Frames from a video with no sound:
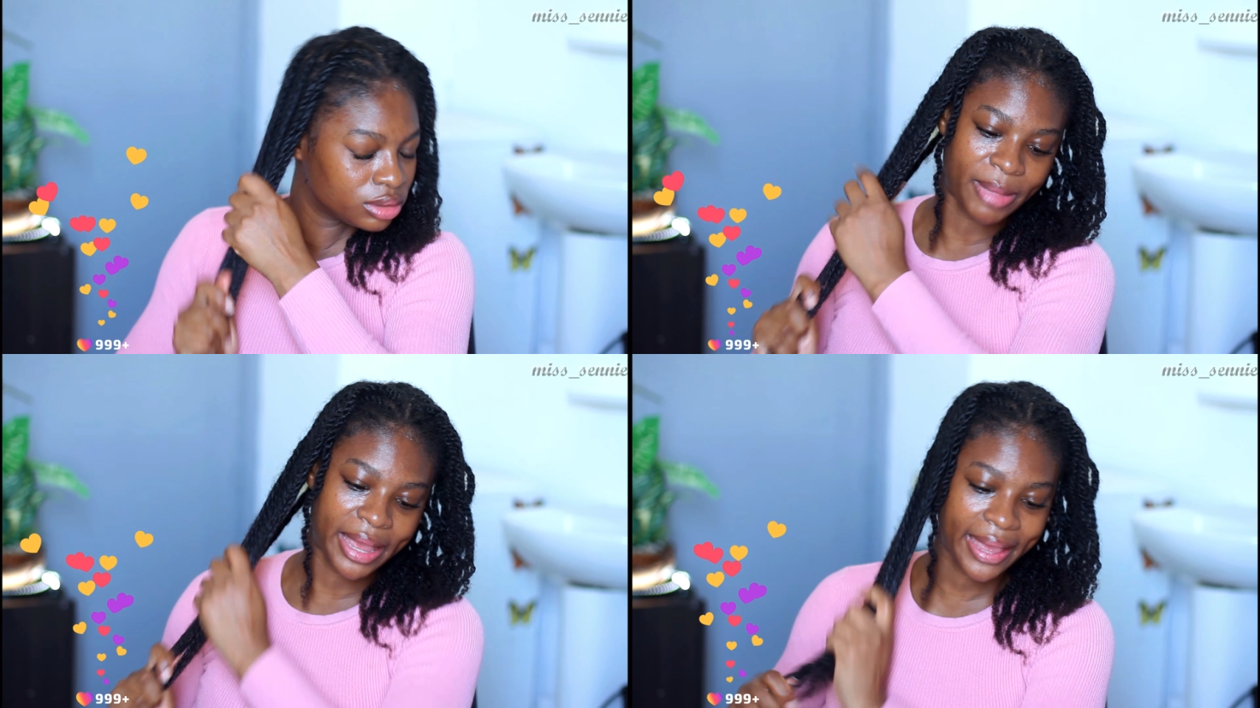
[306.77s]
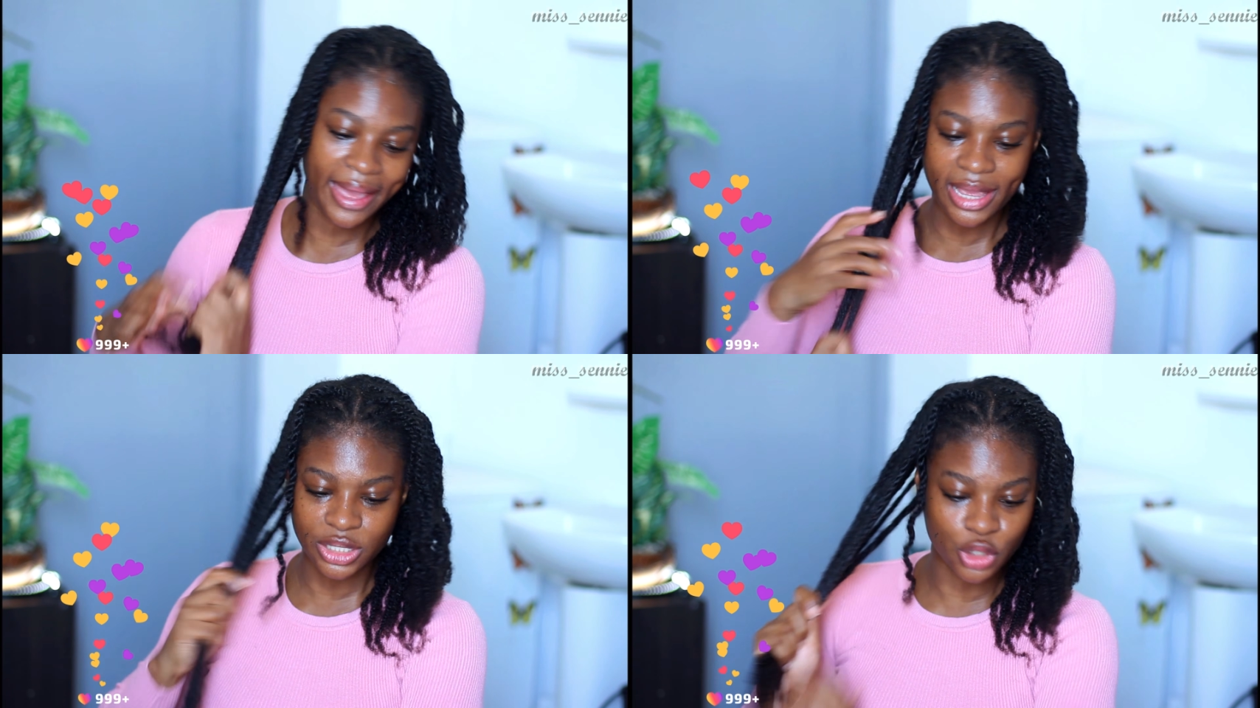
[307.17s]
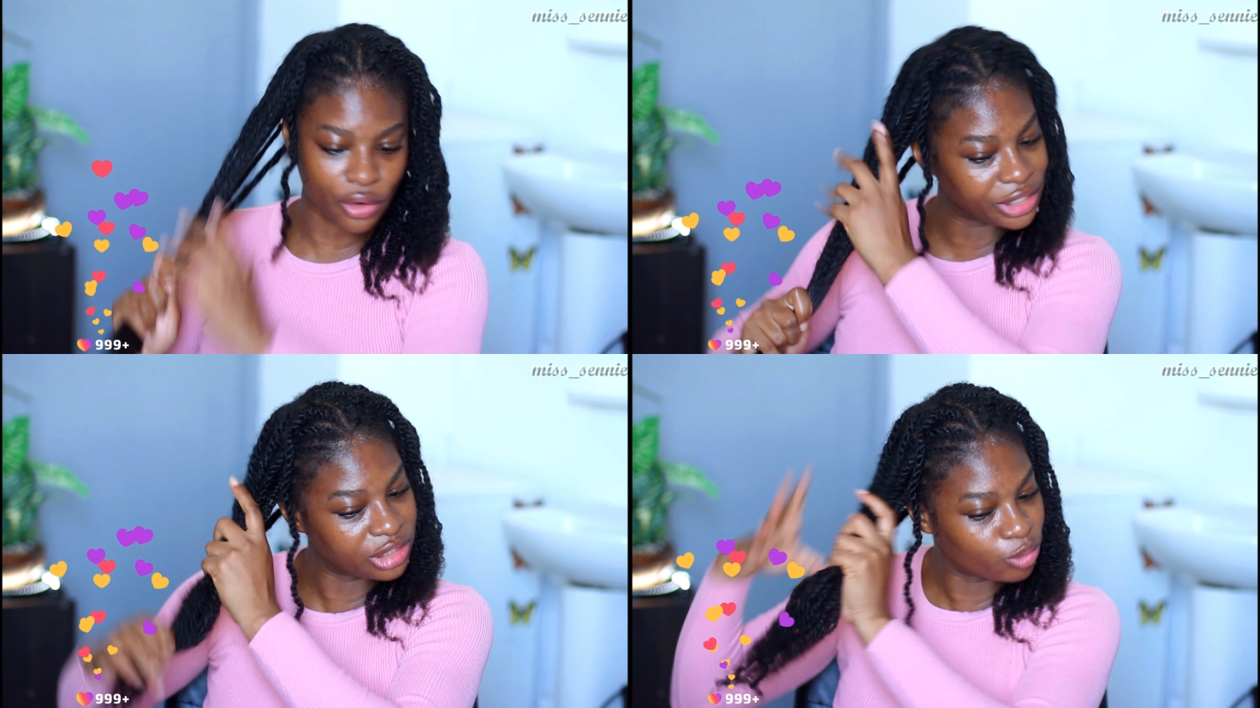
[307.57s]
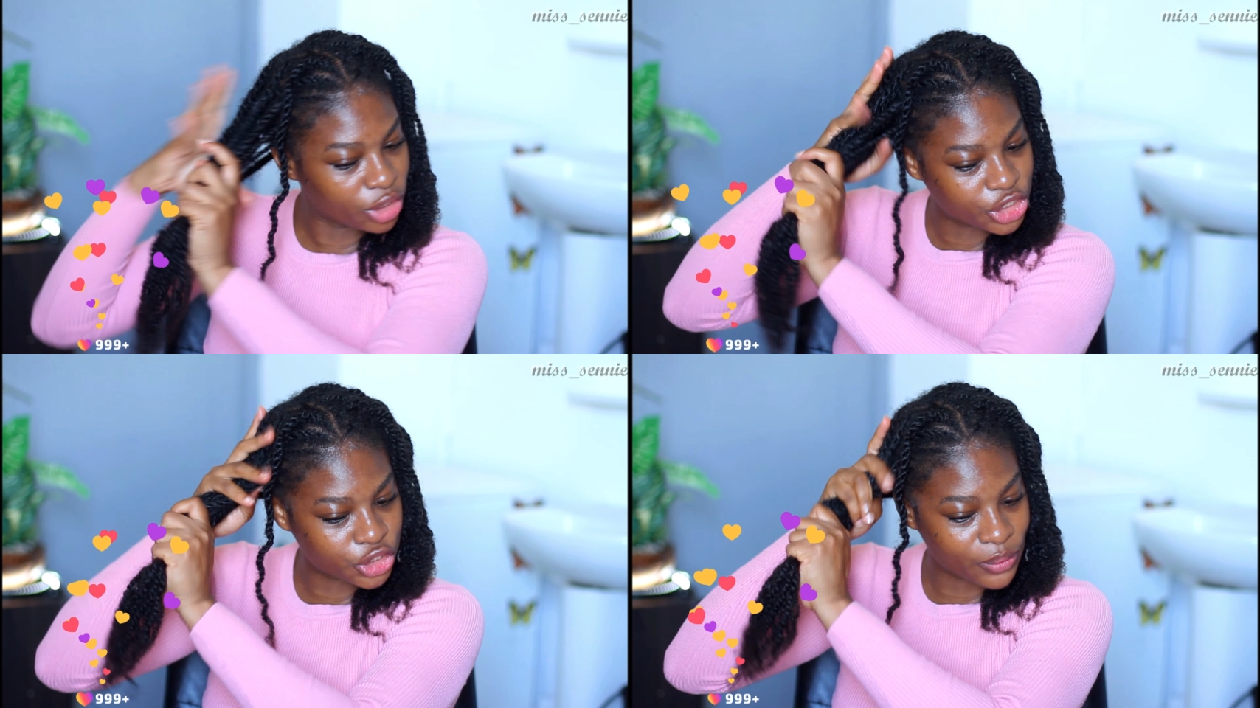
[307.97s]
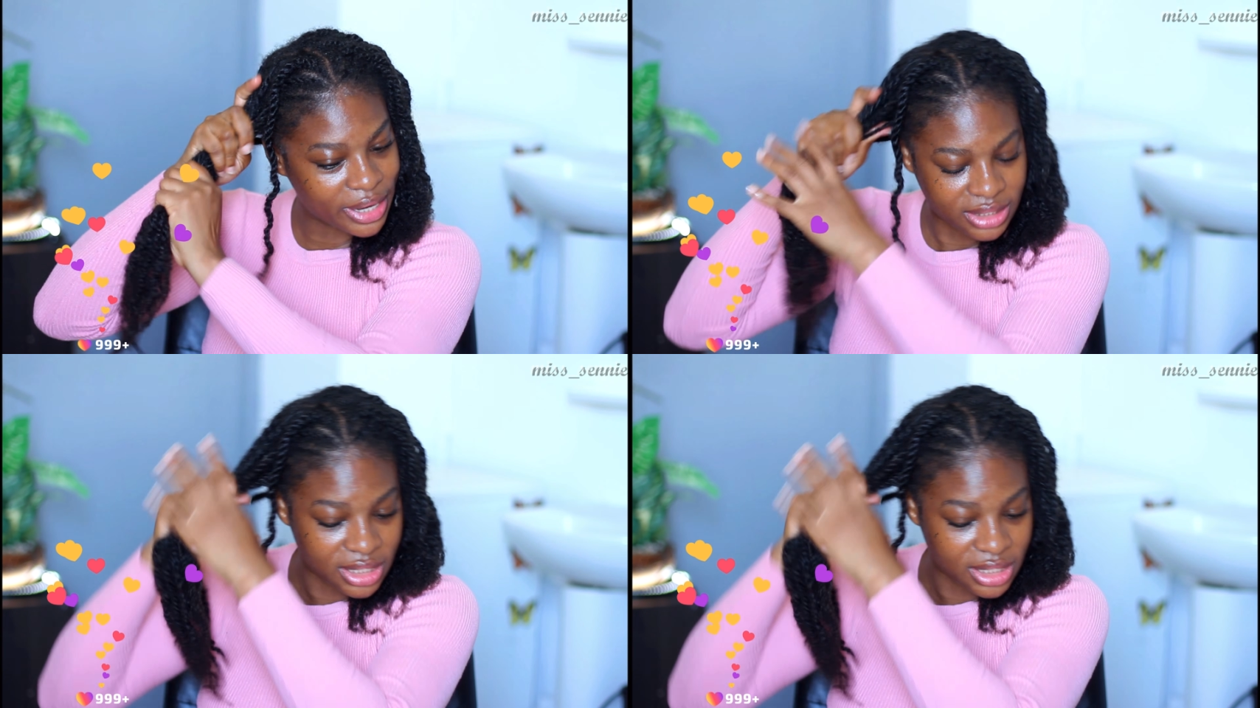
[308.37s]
My hair is already moisturized.